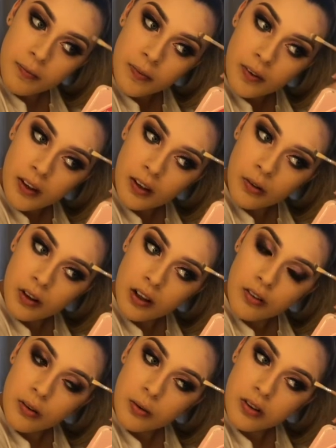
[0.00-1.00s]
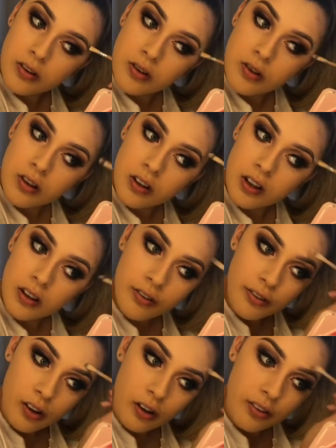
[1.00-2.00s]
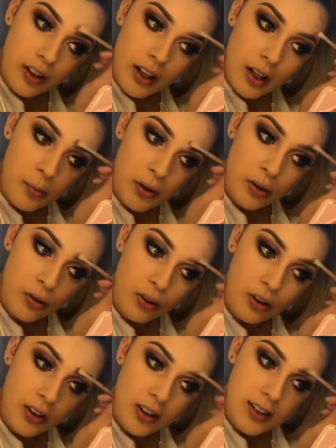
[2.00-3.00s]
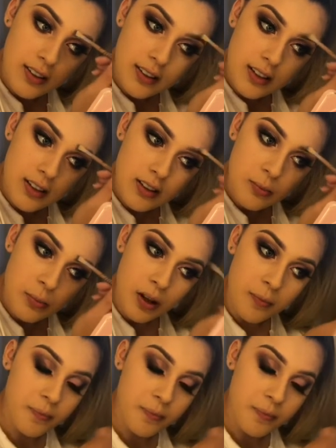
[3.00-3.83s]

I know that everyone's doing like the fluffy eyebrow look these days, but